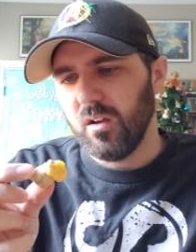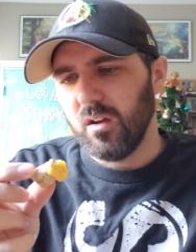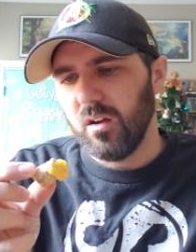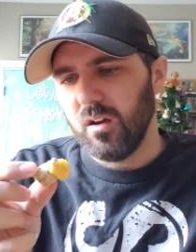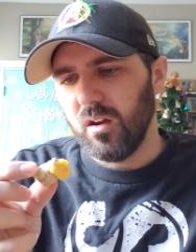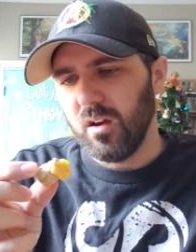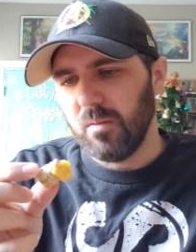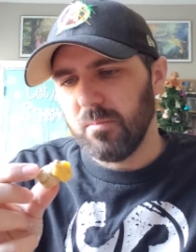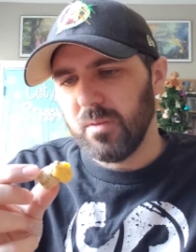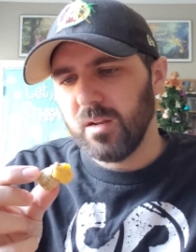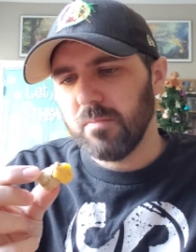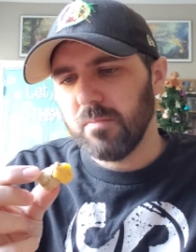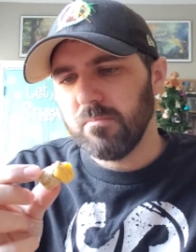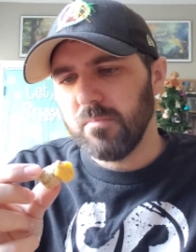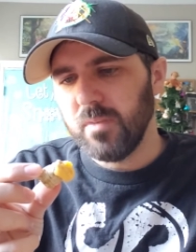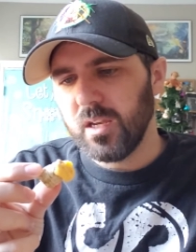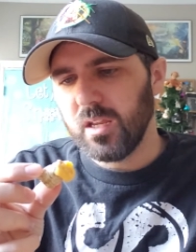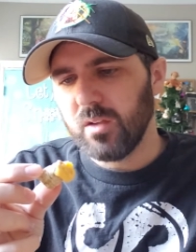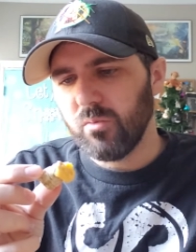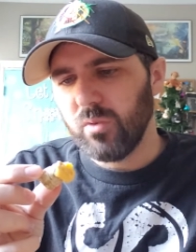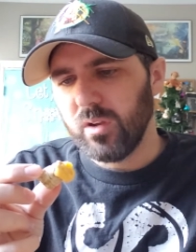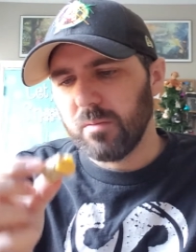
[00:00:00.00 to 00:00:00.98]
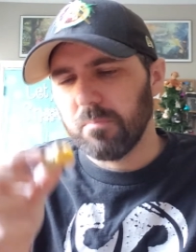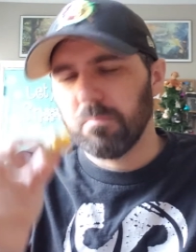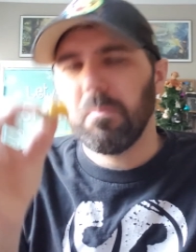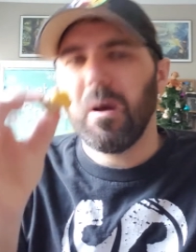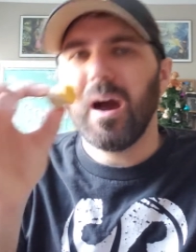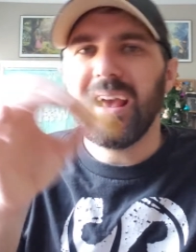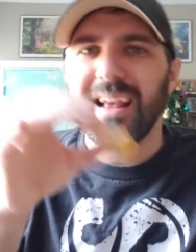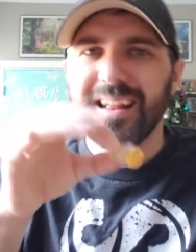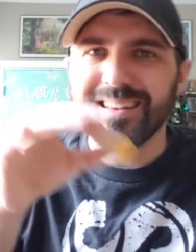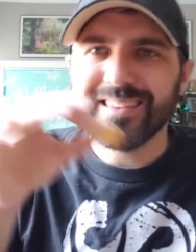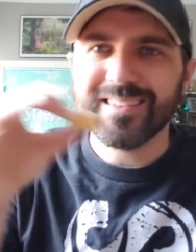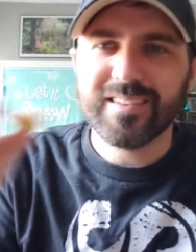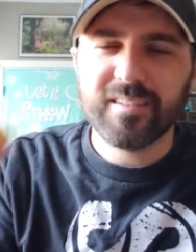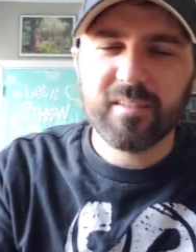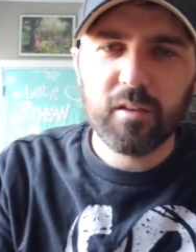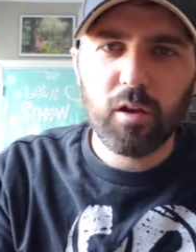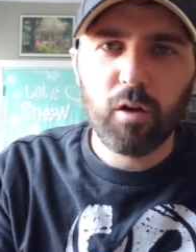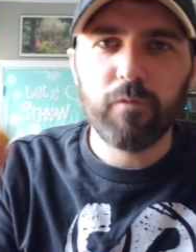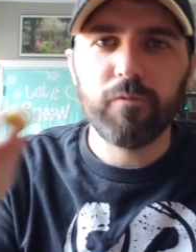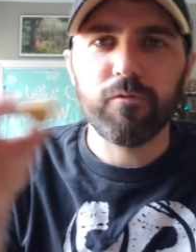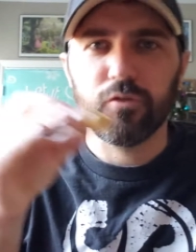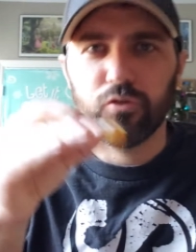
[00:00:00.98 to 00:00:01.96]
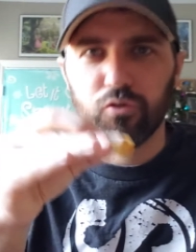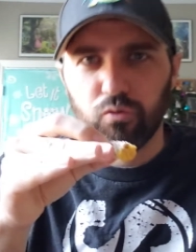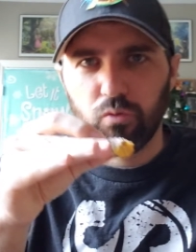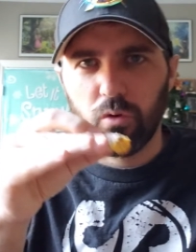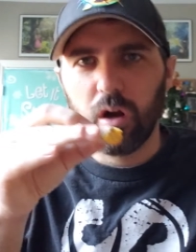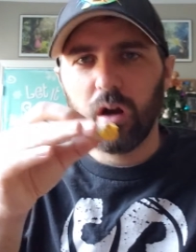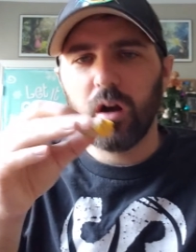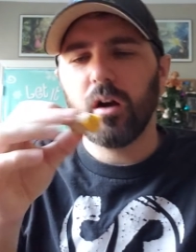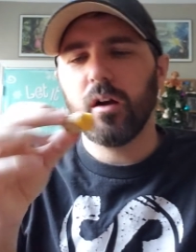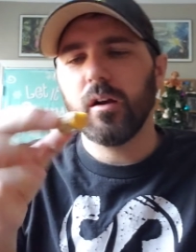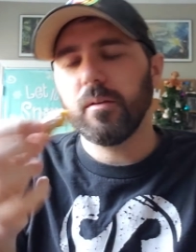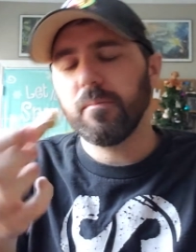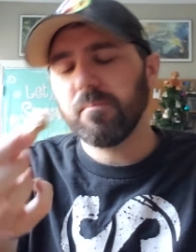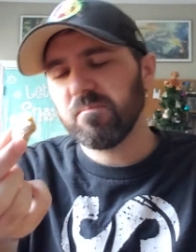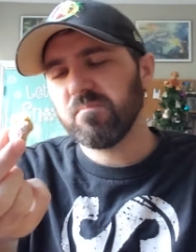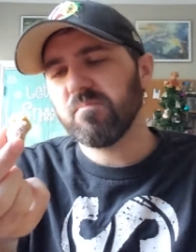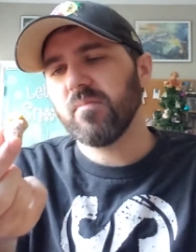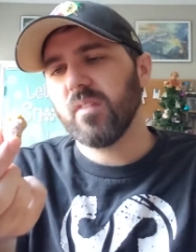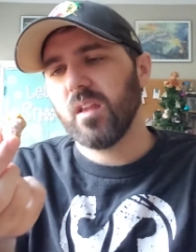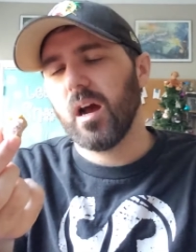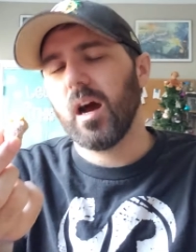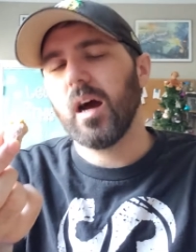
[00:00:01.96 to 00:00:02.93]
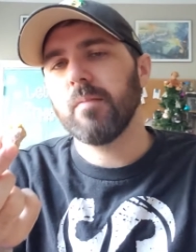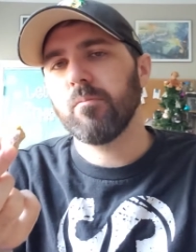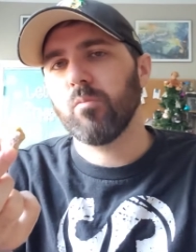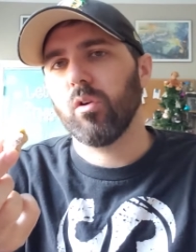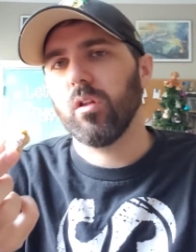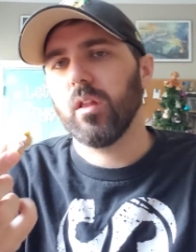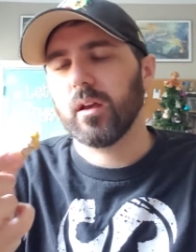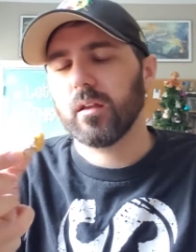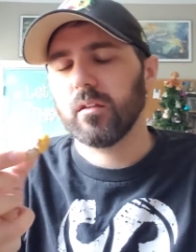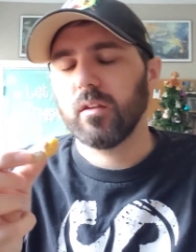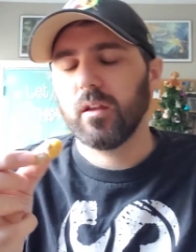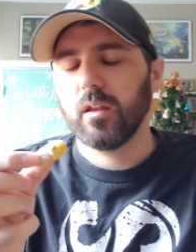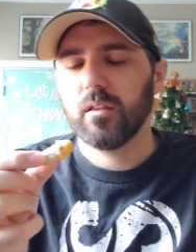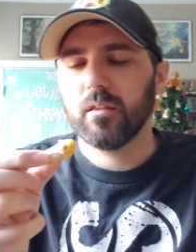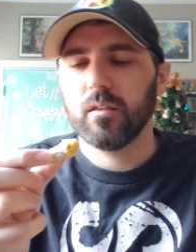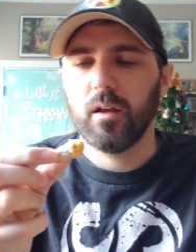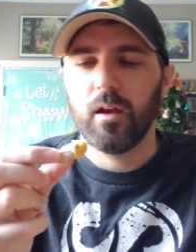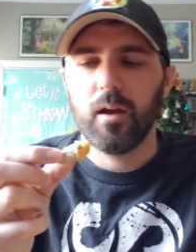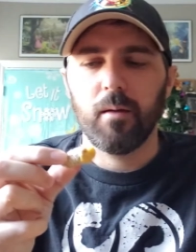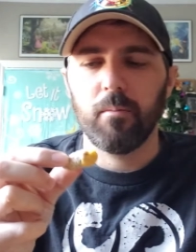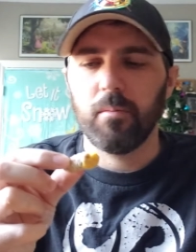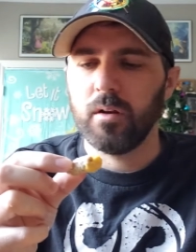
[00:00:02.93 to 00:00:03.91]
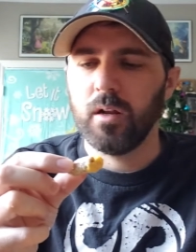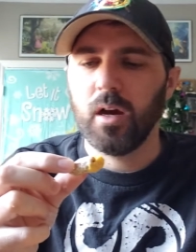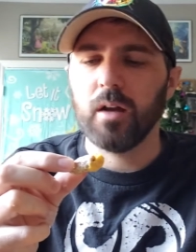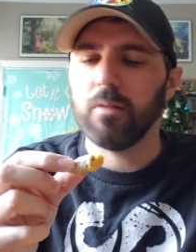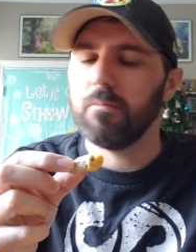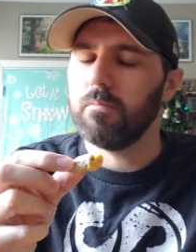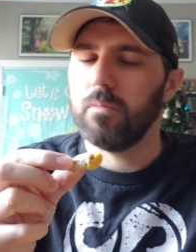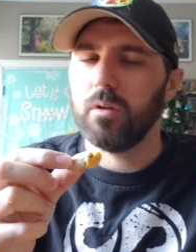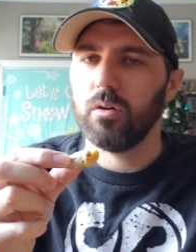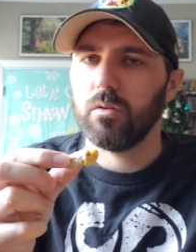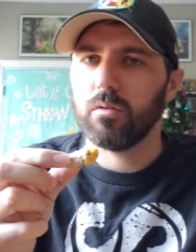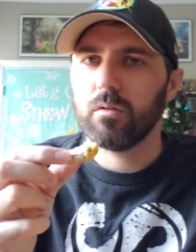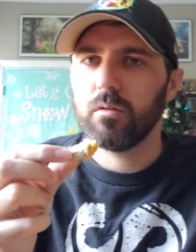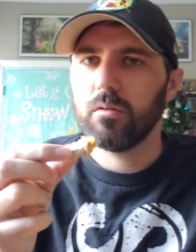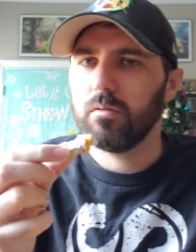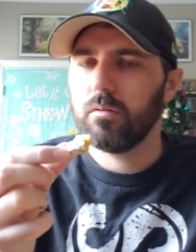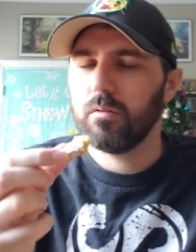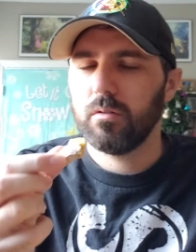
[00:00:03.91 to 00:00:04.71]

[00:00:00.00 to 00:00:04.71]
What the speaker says: But a mini wheat by itself dry, I'd more likely to eat that. But not in milk.